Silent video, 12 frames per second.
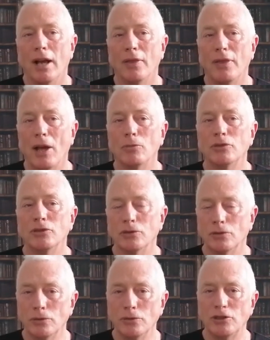That was
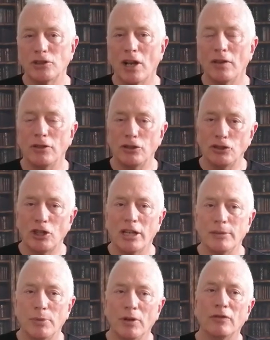also the
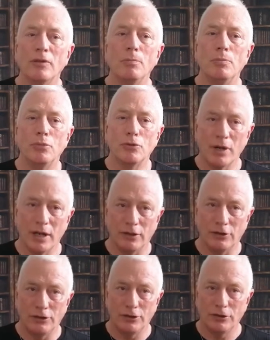shape of a
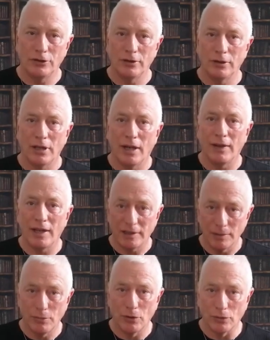bridge, and that's
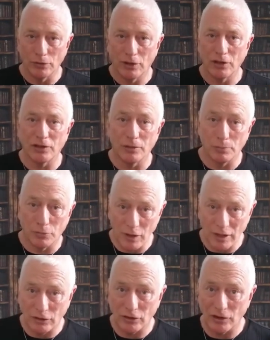important because the
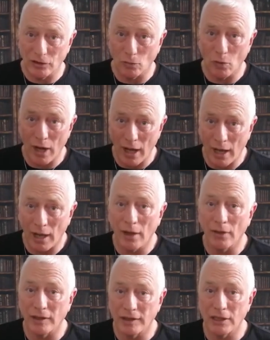bridge is where
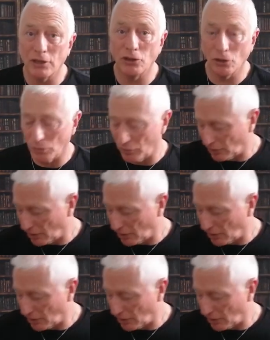the sigil was